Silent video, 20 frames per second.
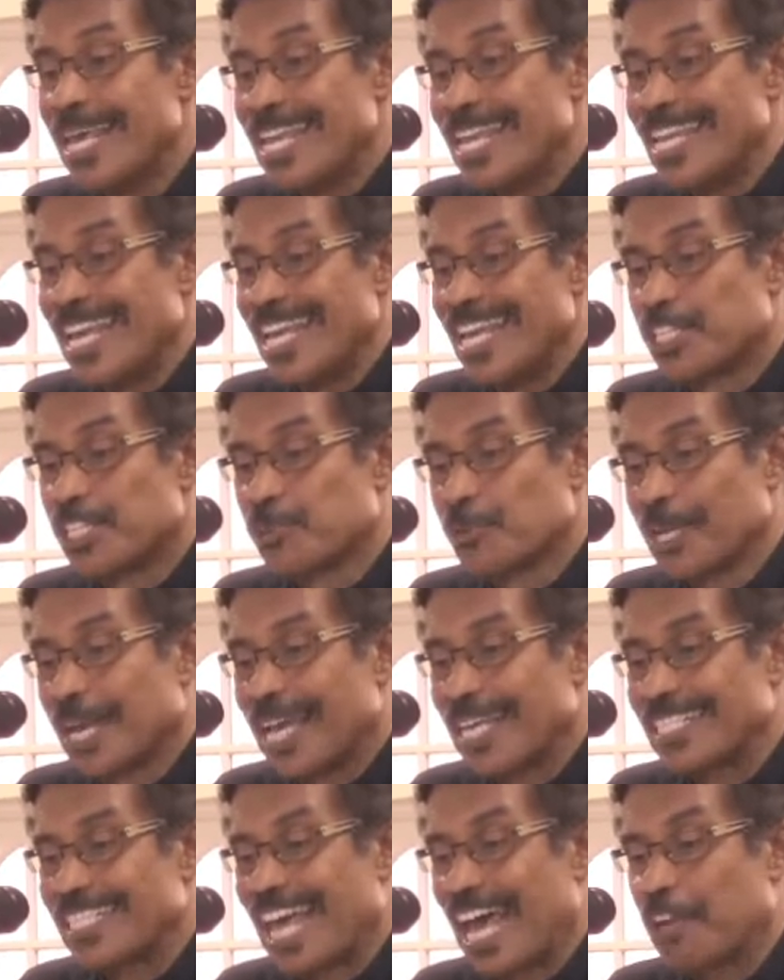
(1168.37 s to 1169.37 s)
The
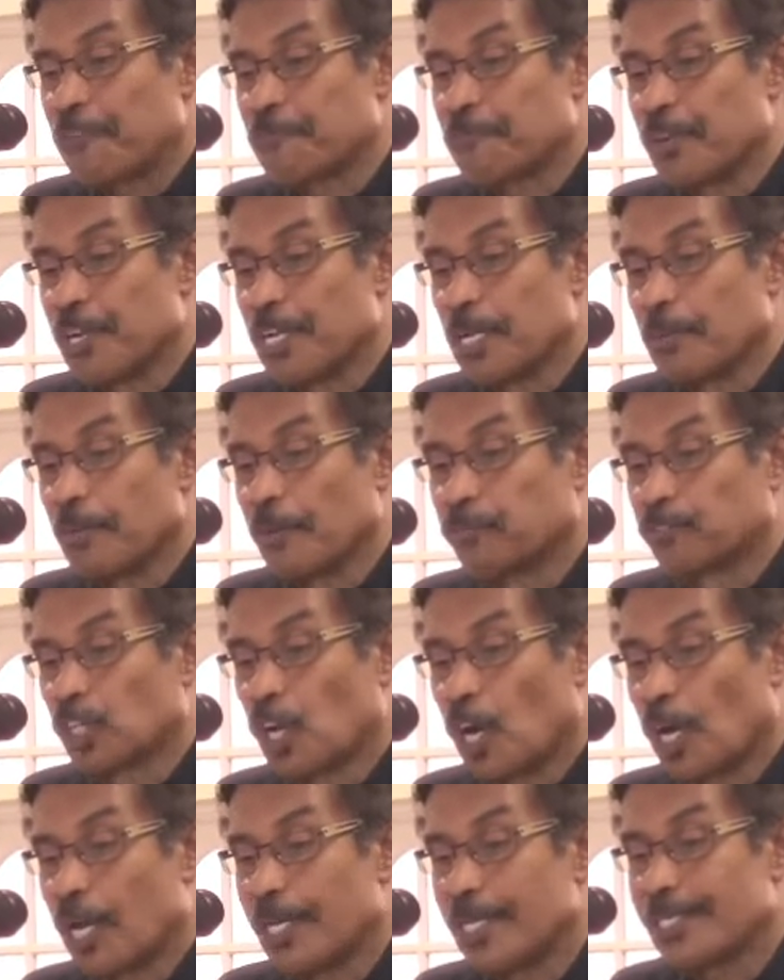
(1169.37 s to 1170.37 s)
Israelites had freedom of
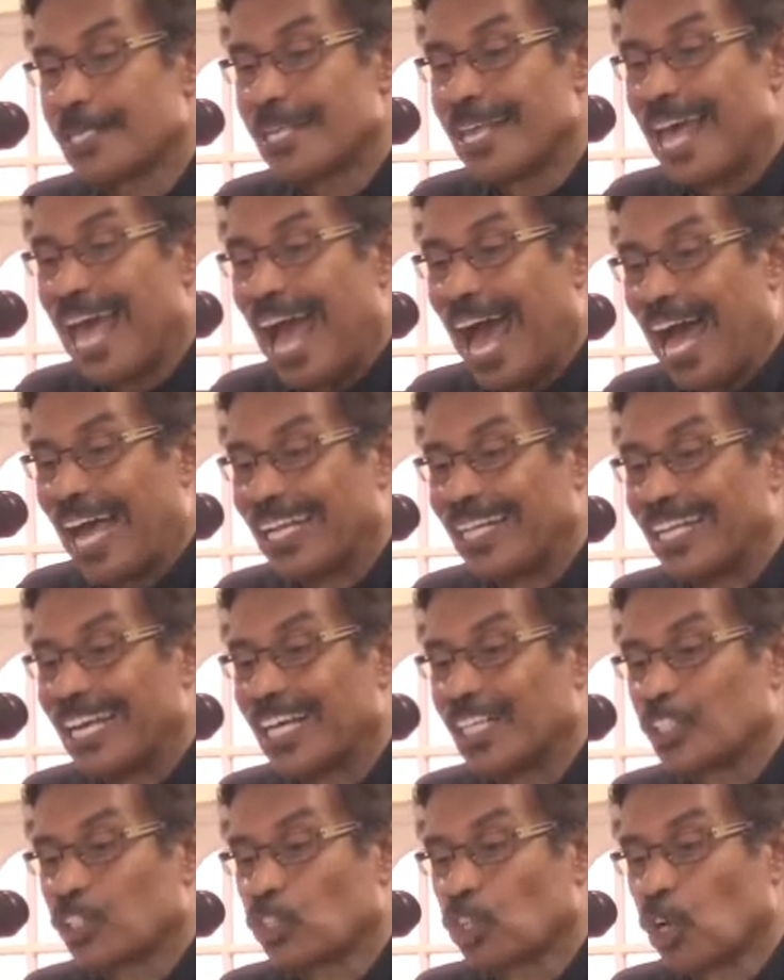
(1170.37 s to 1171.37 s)
choice, and
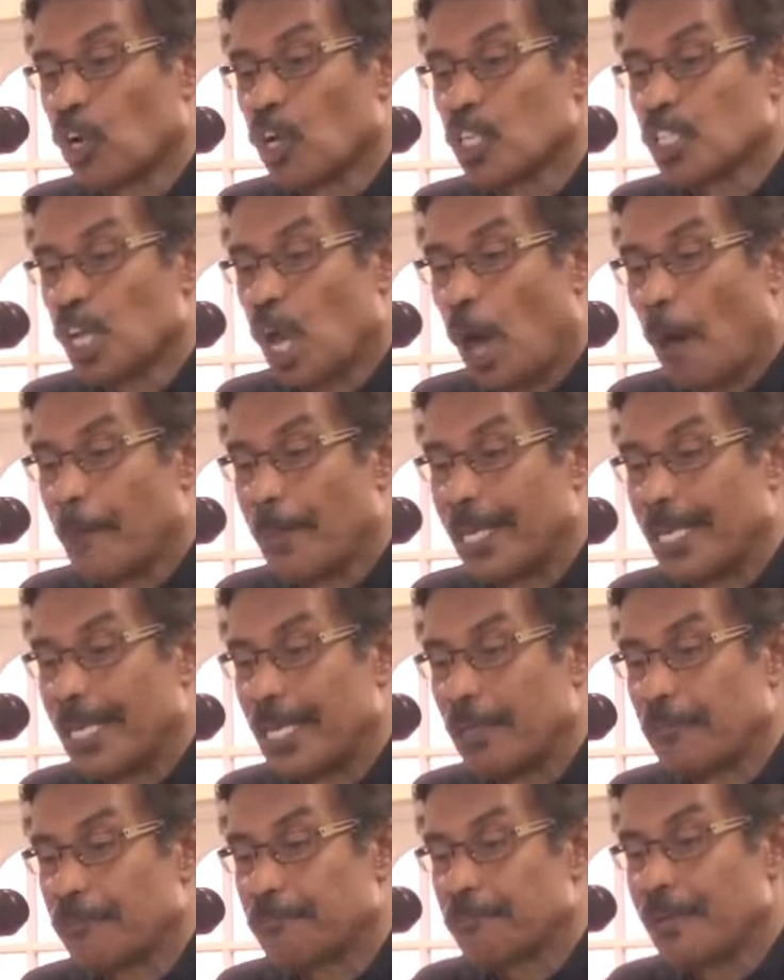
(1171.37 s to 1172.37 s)
they chose
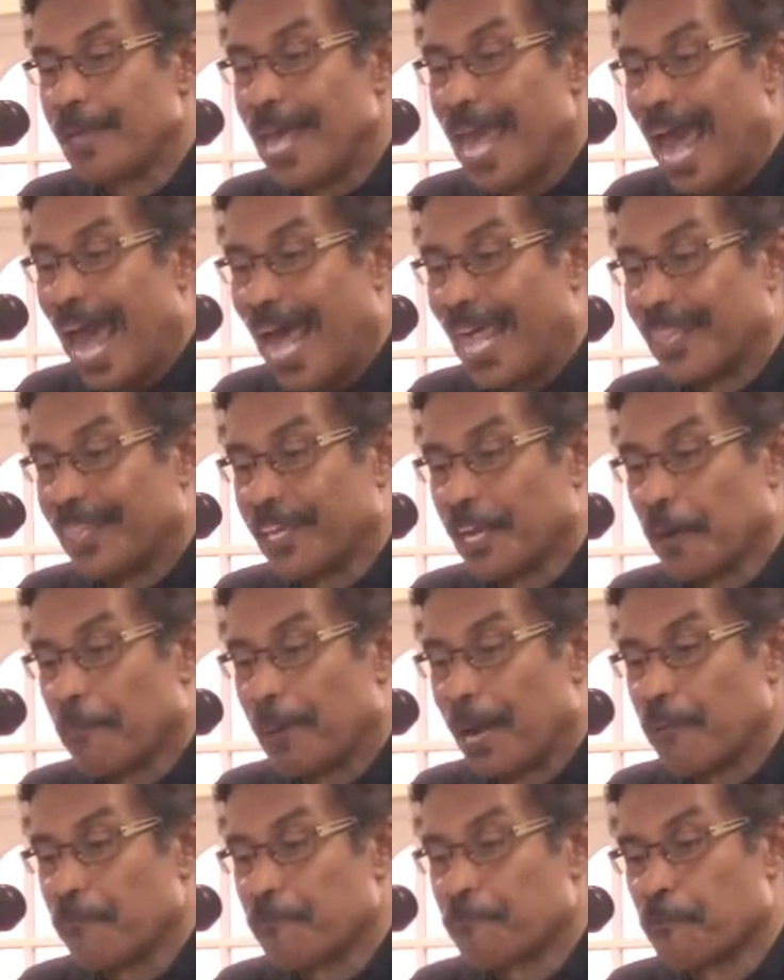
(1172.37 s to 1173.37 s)
unbelief and
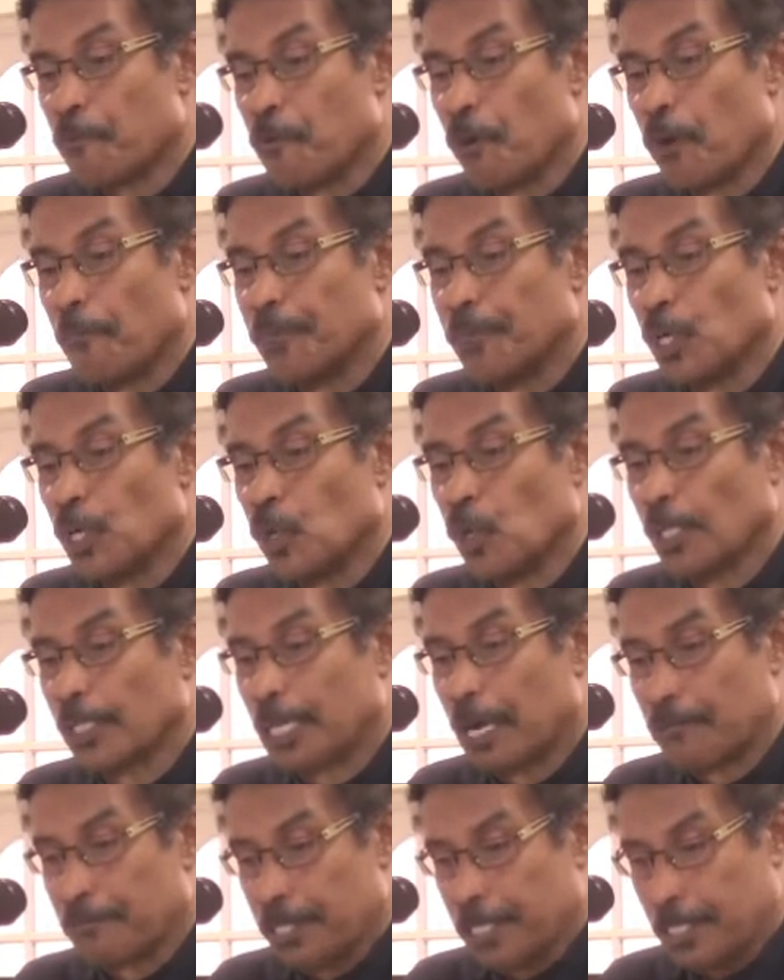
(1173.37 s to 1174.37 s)
thereby formed the old
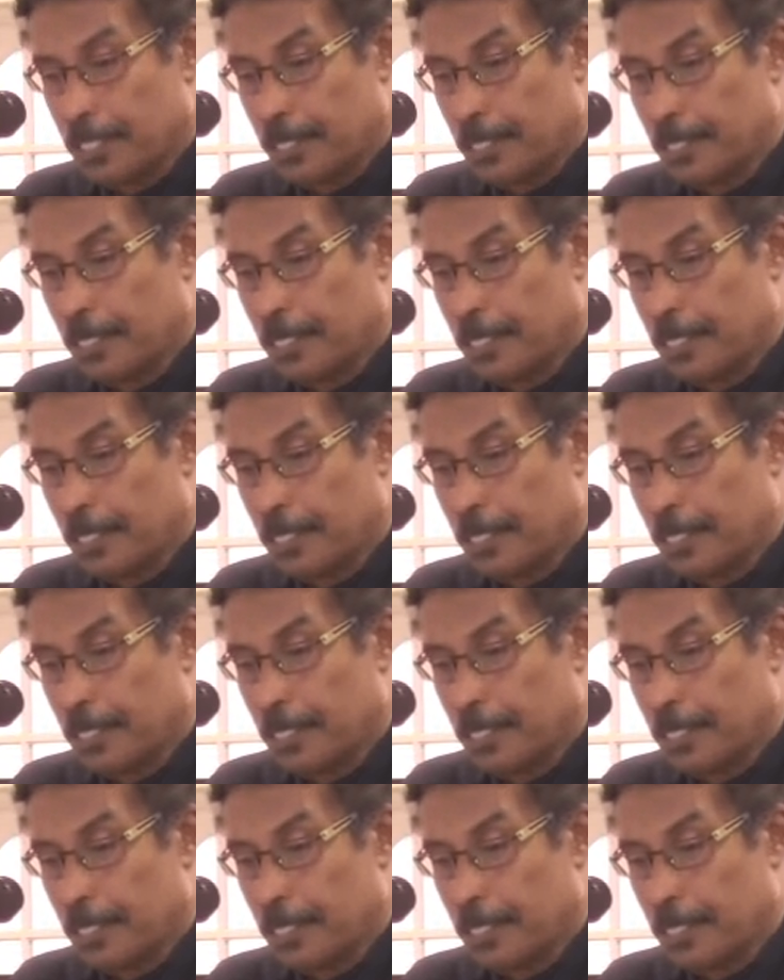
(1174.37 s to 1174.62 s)
covenant.